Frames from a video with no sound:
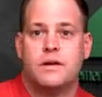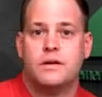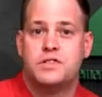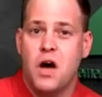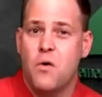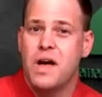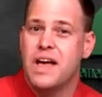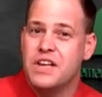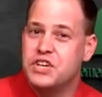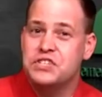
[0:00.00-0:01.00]
So,
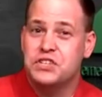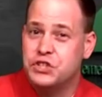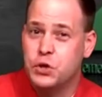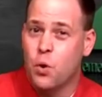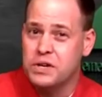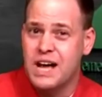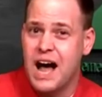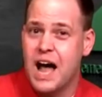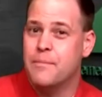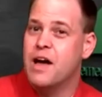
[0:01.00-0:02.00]
in just a short
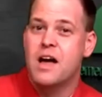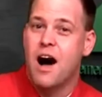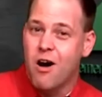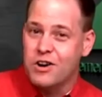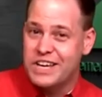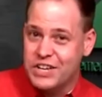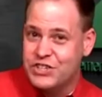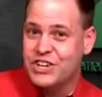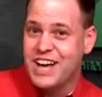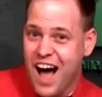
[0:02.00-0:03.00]
time, our
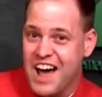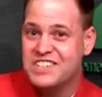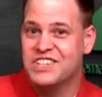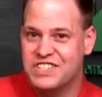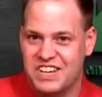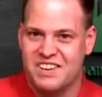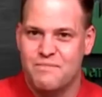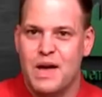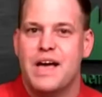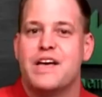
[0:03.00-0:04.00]
kitchen Kaizen
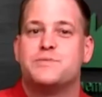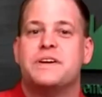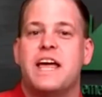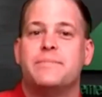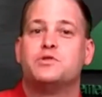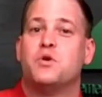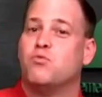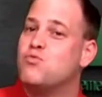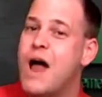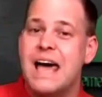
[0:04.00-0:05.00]
team has been able to
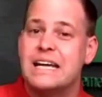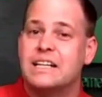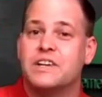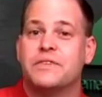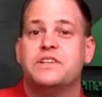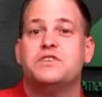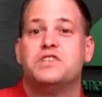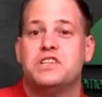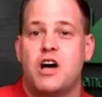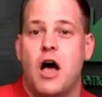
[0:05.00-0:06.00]
radically reduce
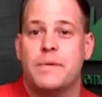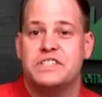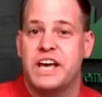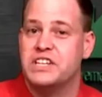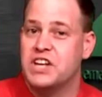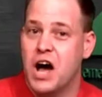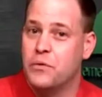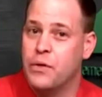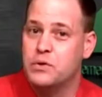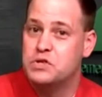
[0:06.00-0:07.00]
the time it takes to
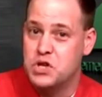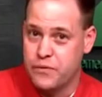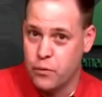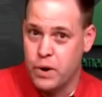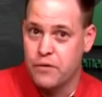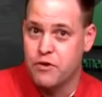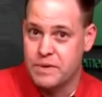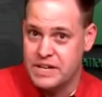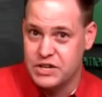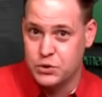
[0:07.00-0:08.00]
unload silverware from
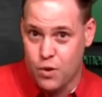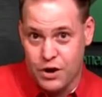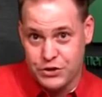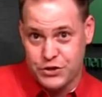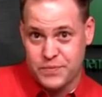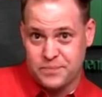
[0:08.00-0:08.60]
a dishwasher.